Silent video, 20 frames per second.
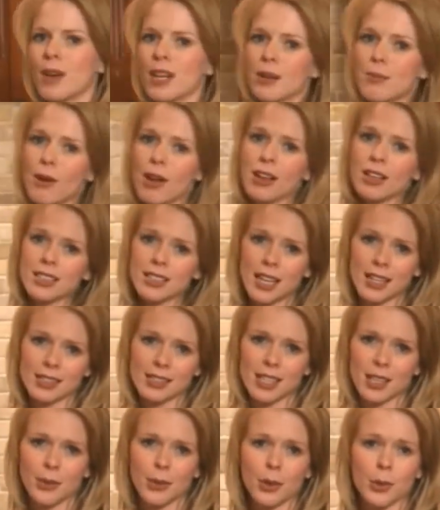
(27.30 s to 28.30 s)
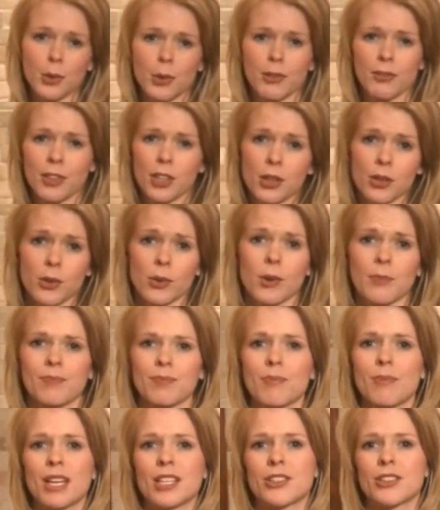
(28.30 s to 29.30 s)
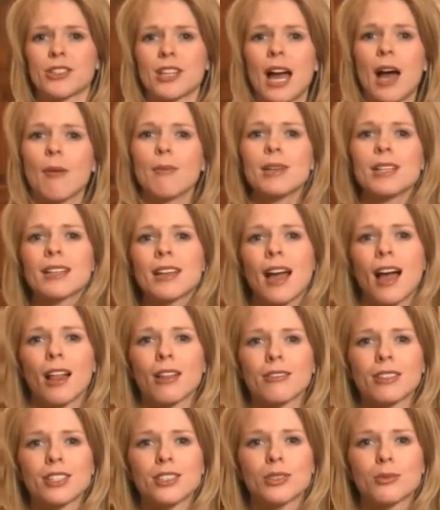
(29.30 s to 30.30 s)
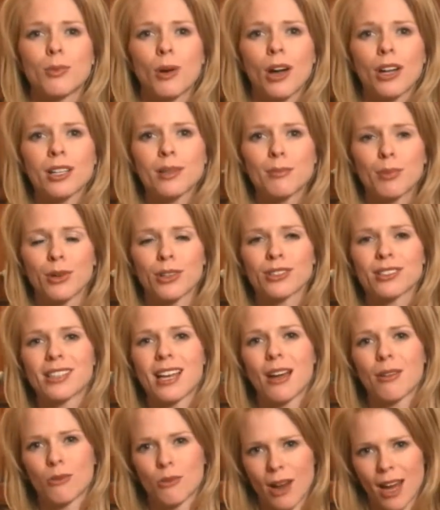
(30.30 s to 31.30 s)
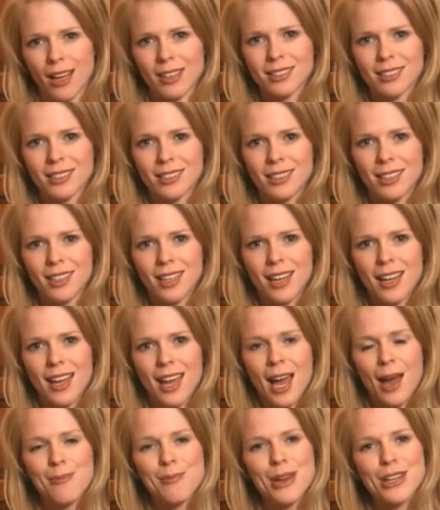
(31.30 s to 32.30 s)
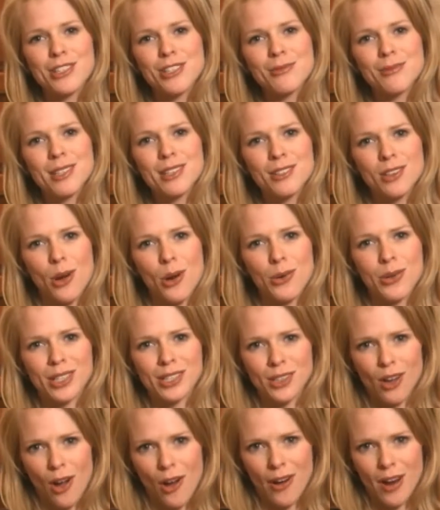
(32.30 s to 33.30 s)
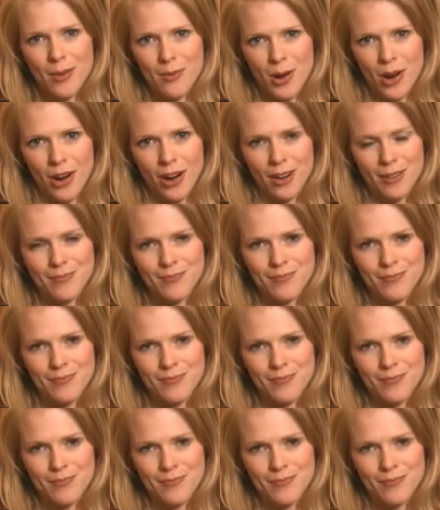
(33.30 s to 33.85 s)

Metabolic testing with ReeVue measures how many calories your body burns at rest, a measurement known as RMR.